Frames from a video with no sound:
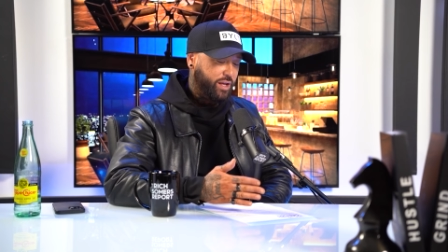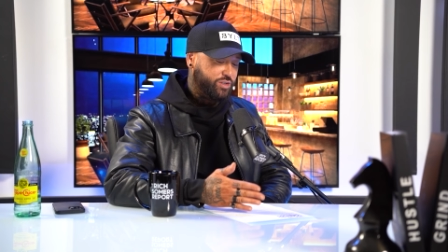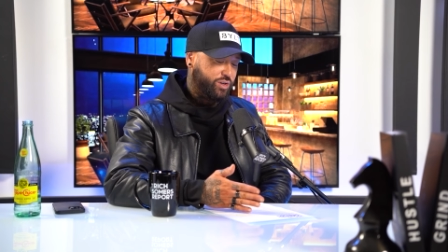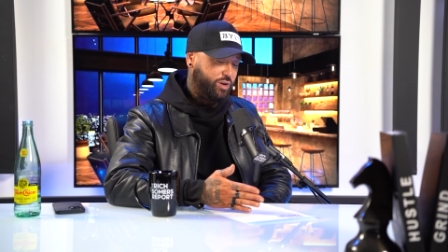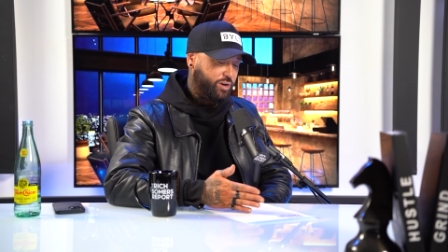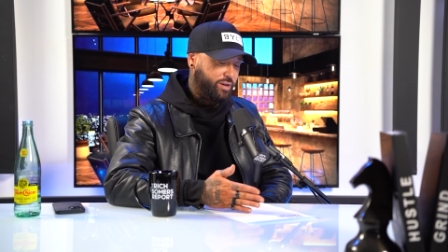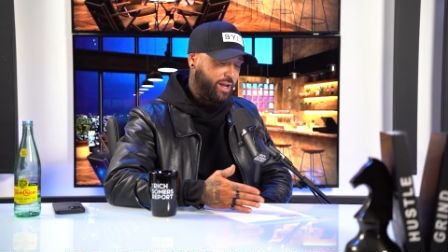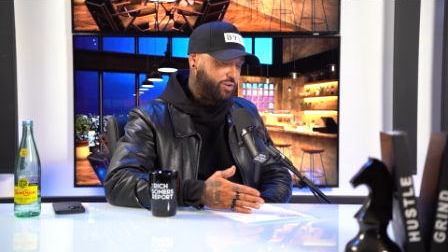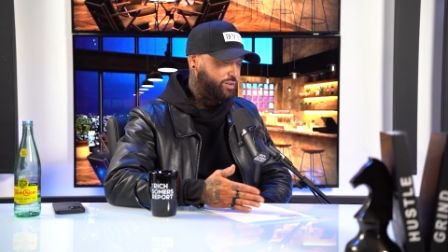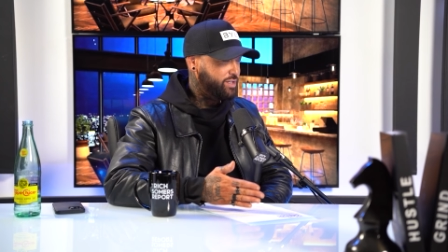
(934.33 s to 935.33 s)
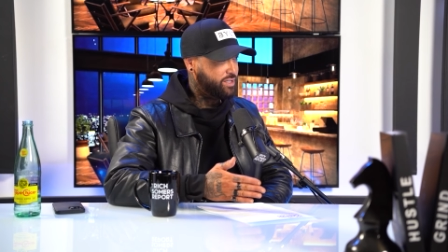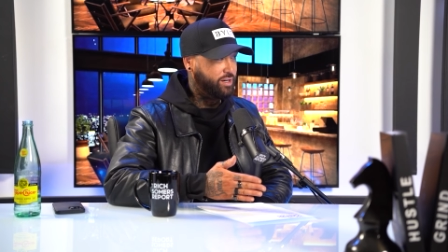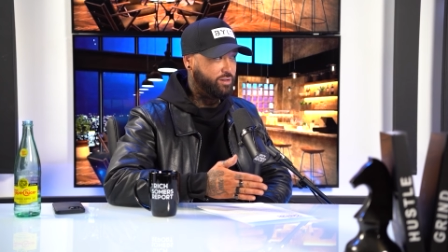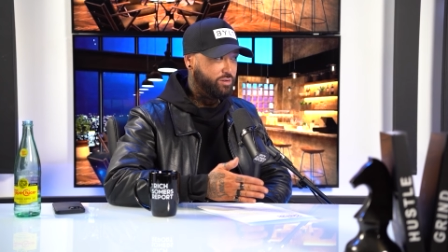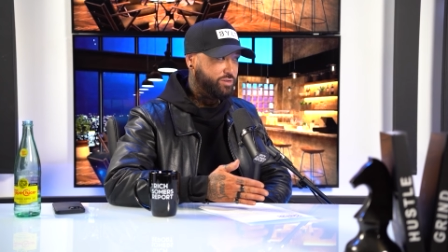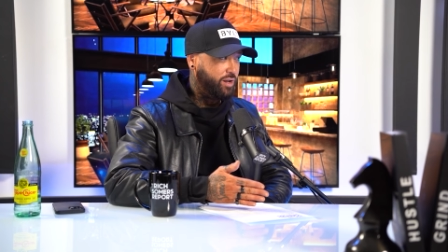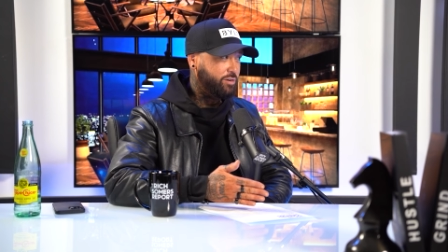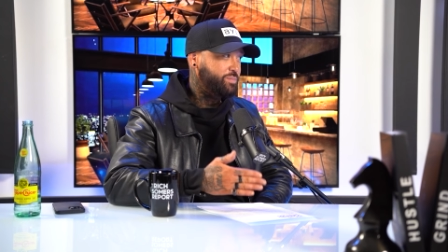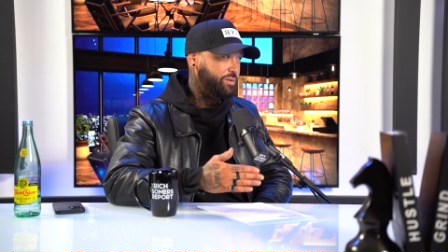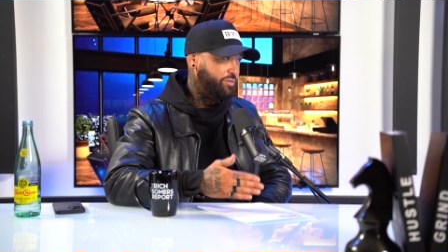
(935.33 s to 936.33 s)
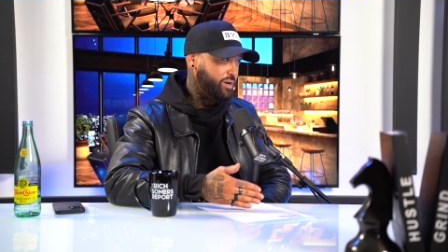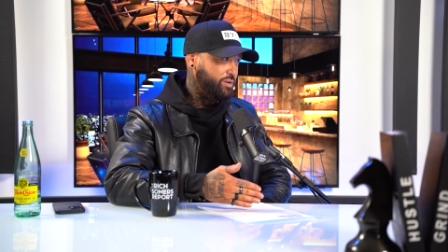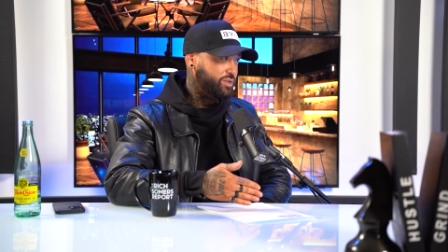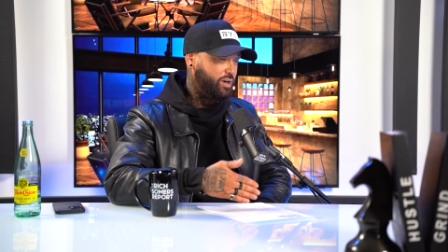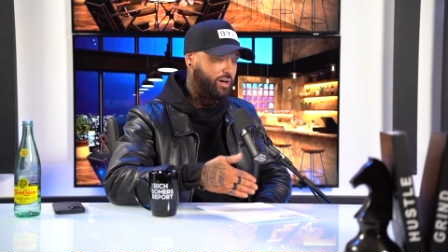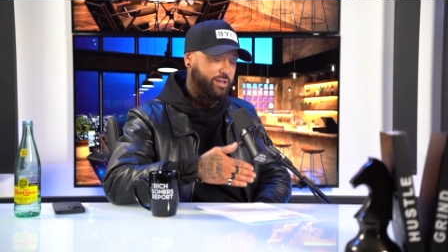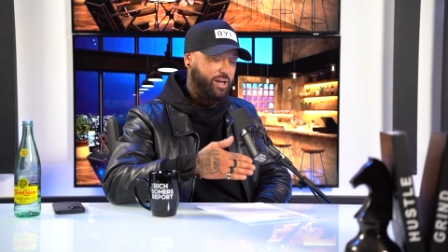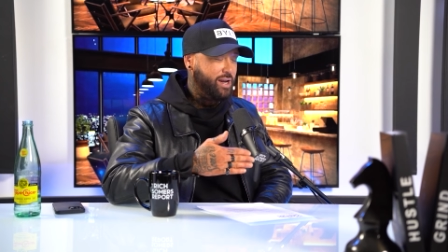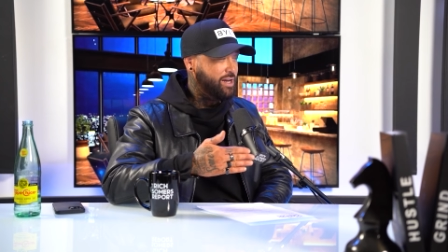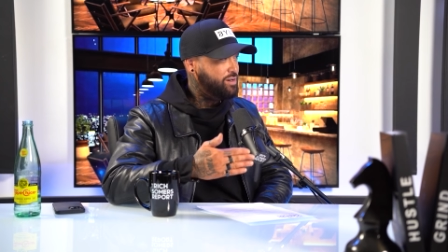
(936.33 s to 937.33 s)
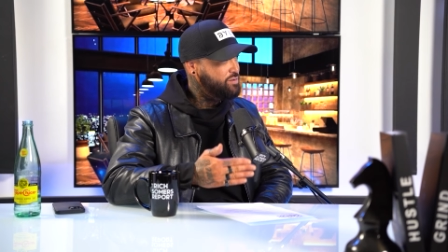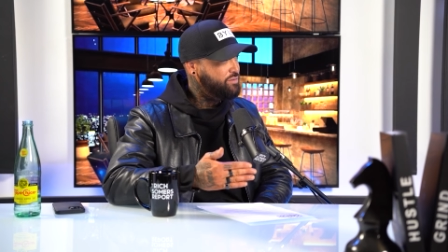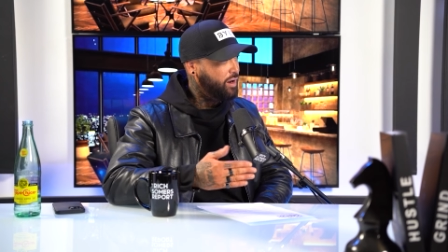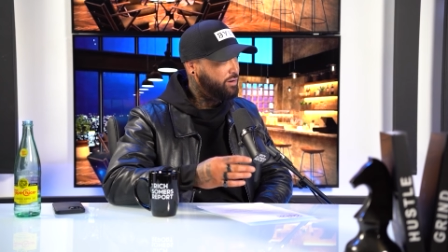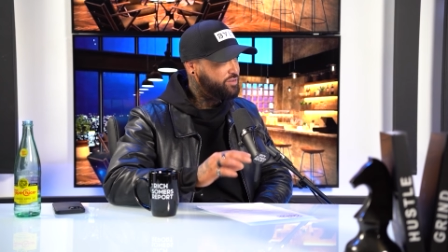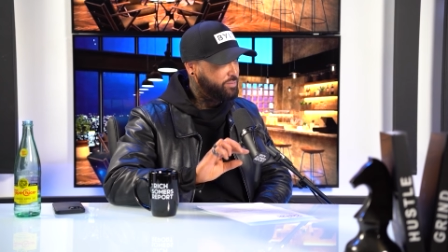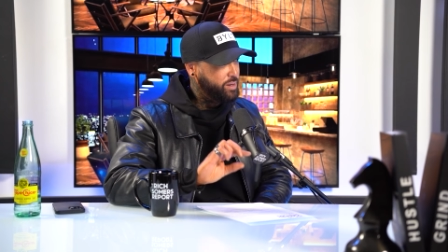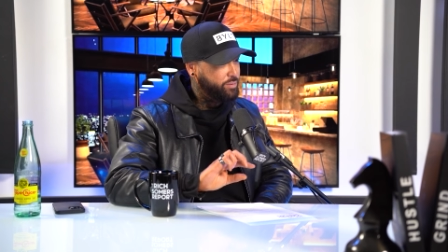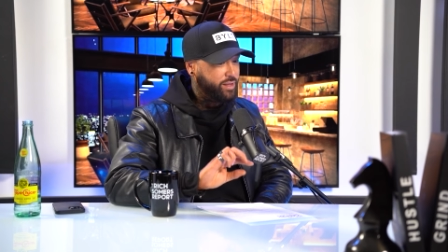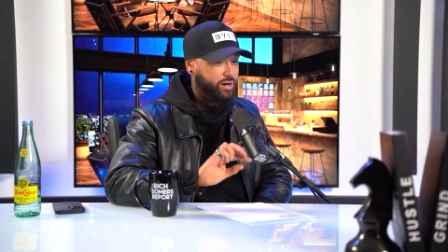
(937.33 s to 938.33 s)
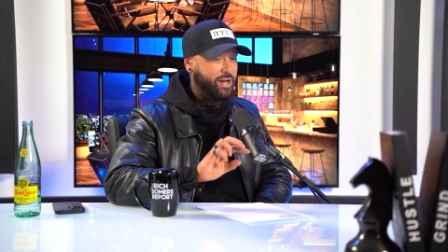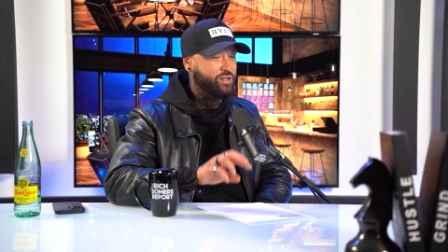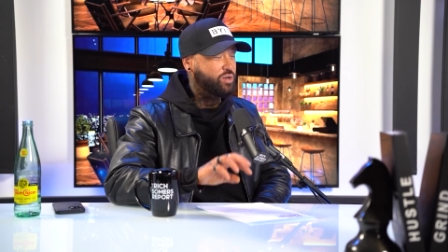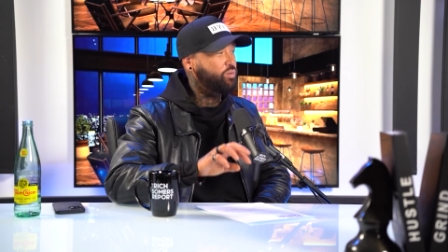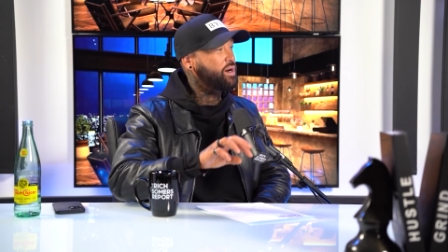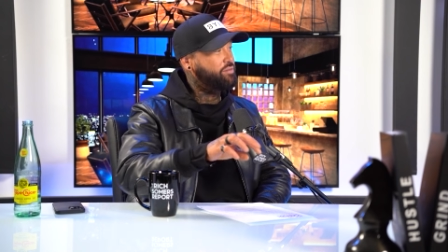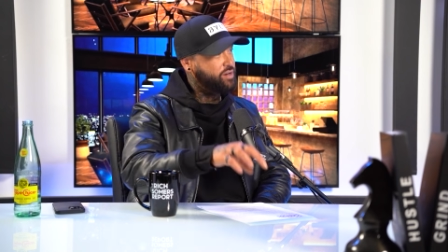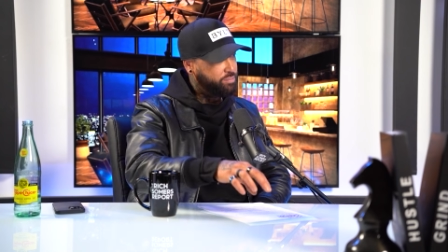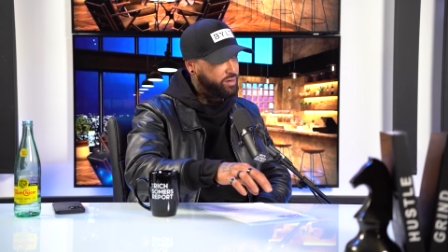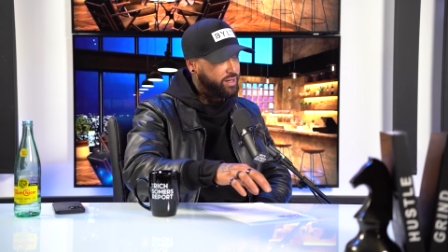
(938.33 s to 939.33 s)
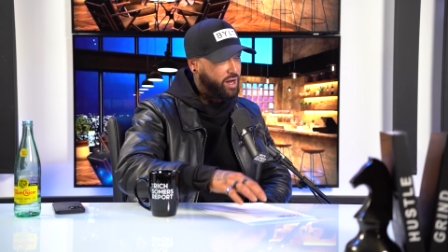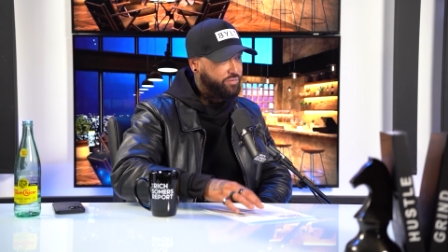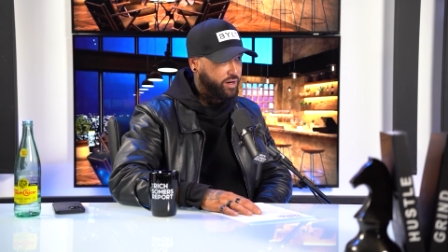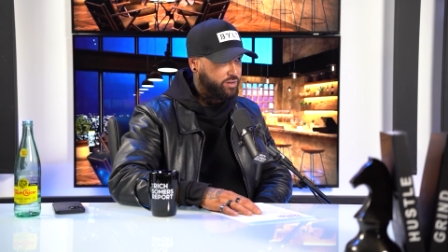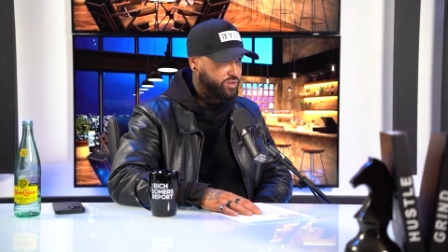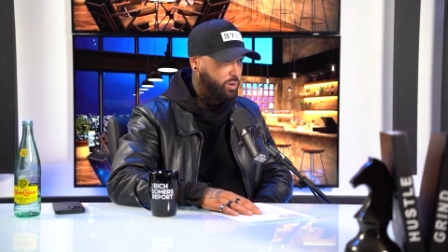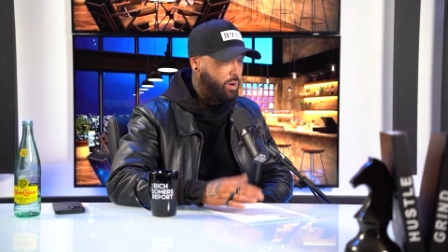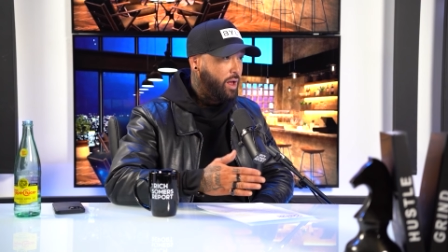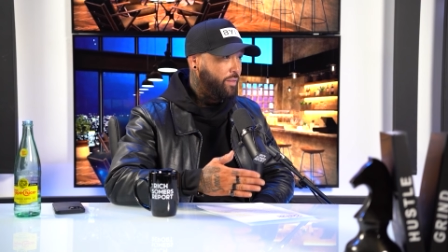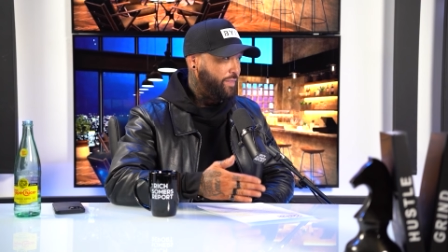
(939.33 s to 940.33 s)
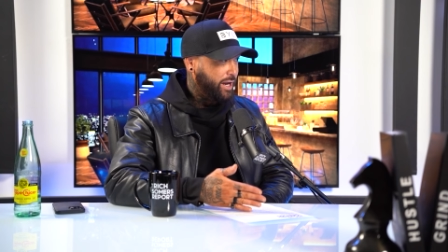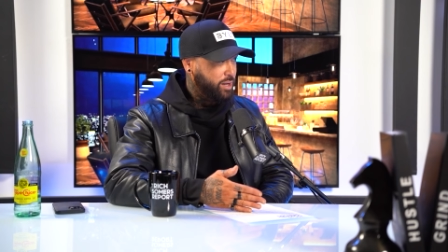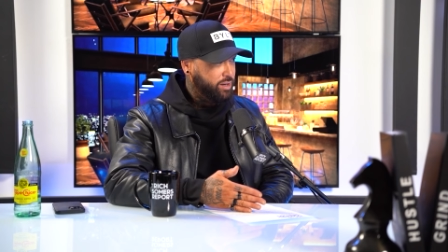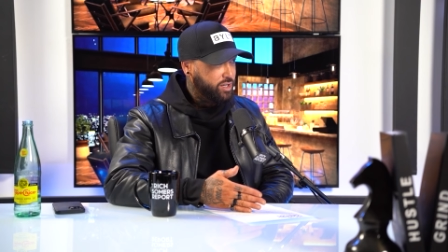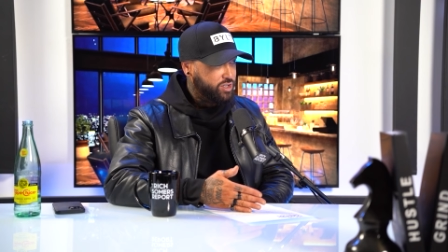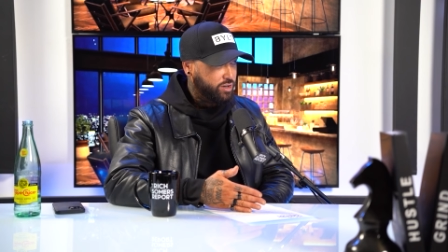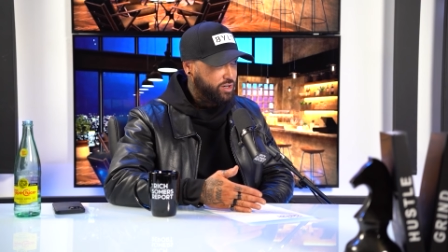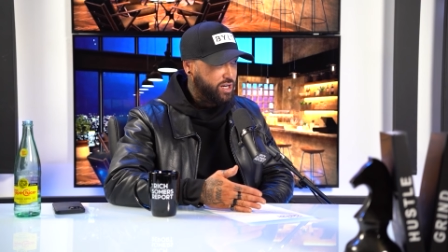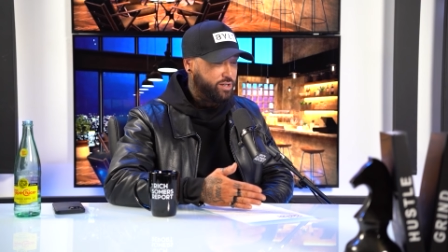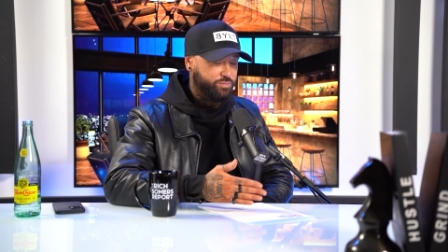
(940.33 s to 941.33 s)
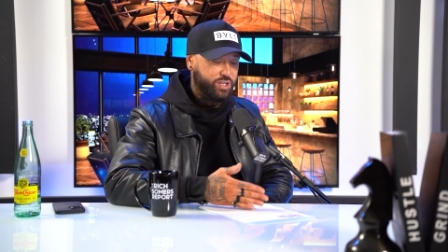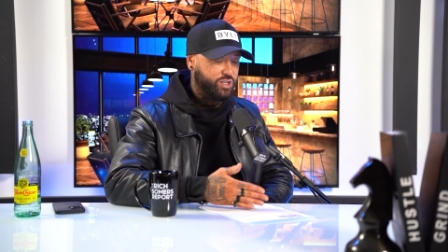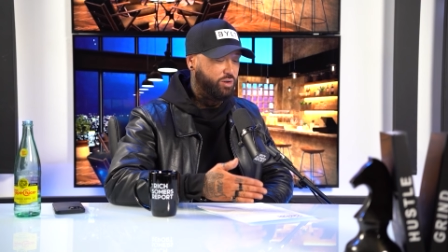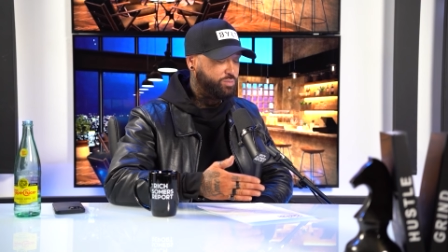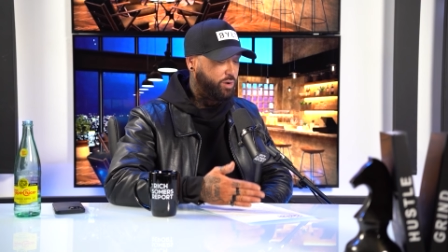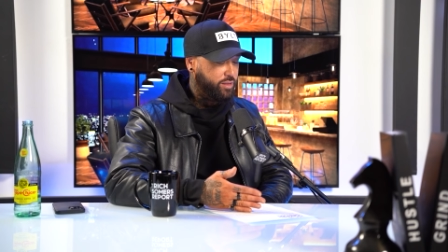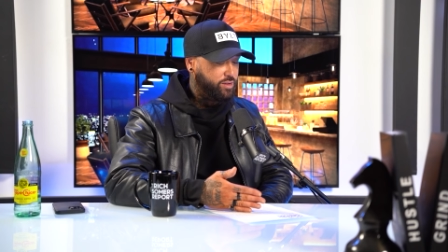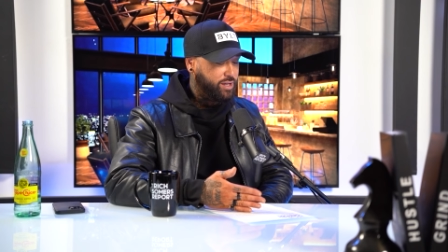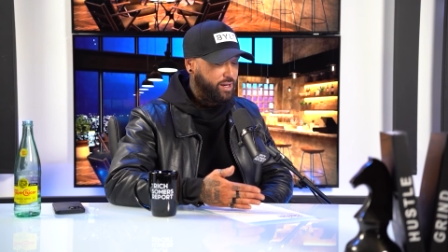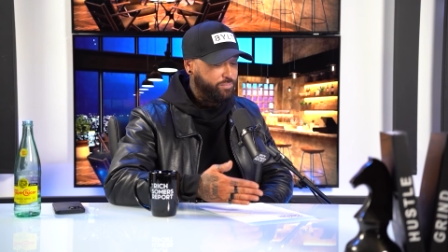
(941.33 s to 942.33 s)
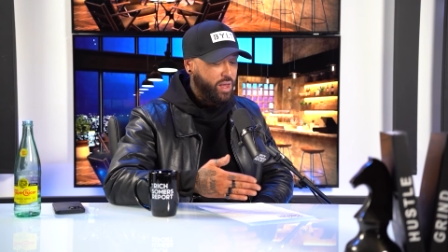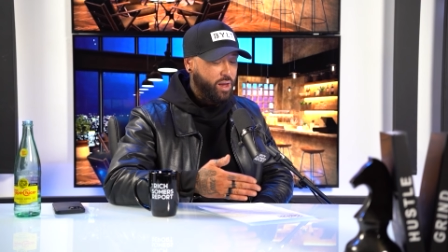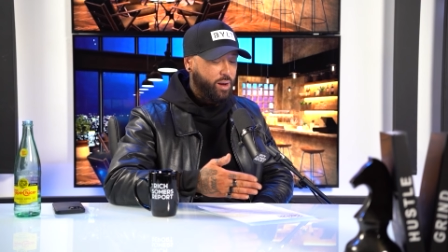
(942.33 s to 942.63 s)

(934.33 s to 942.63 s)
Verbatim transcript: And so you're naturally just going to lose followers before you start gaining new followers for people that are into whatever you're putting out there. So that can be discouraging. Just know it's part of the game.